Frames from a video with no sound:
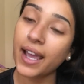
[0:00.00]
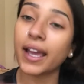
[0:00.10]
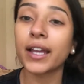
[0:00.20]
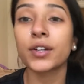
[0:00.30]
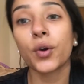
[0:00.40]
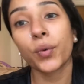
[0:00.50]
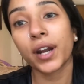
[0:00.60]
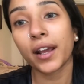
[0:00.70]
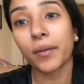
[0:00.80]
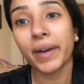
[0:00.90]
and
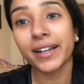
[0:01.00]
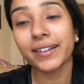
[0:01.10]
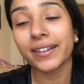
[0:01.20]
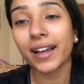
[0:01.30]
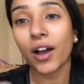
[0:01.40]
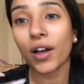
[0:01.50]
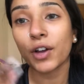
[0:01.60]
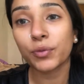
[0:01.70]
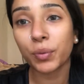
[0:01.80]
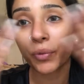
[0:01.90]
when I come back, I'll
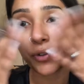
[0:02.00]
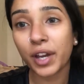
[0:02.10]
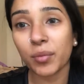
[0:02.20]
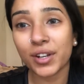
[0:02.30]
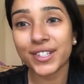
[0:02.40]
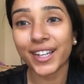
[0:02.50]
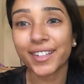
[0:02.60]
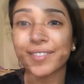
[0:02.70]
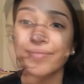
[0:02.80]
have both eyebrows done.